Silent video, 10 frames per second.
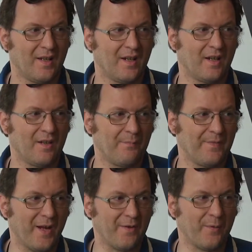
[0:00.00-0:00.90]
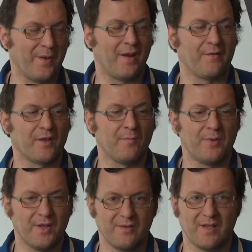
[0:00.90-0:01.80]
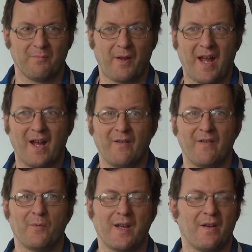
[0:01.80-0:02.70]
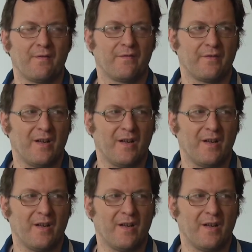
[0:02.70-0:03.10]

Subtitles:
Now that we have the computing power and we have